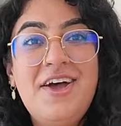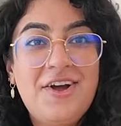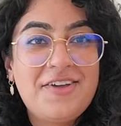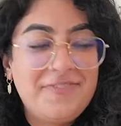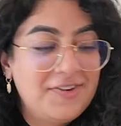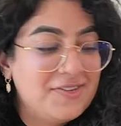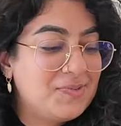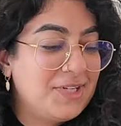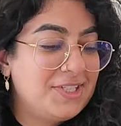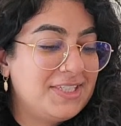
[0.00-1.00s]
Okay folks,
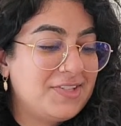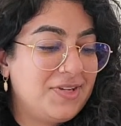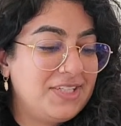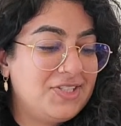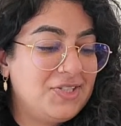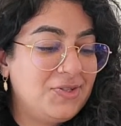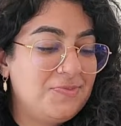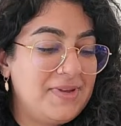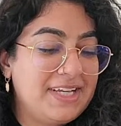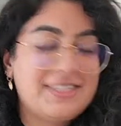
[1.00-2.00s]
we're just going to
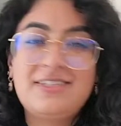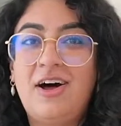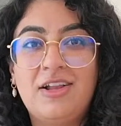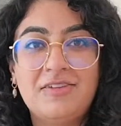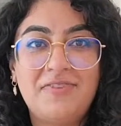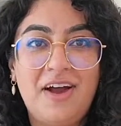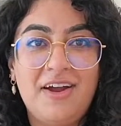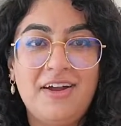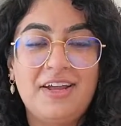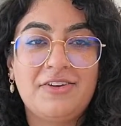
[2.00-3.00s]
mix all of
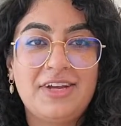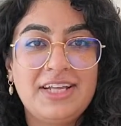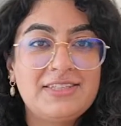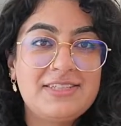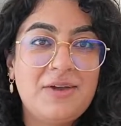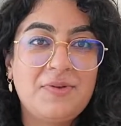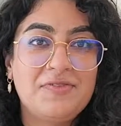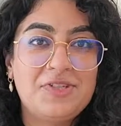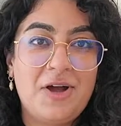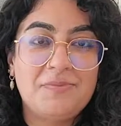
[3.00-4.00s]
our ingredients that we've
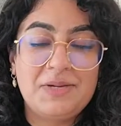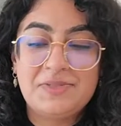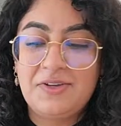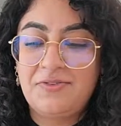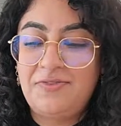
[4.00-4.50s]
chopped up so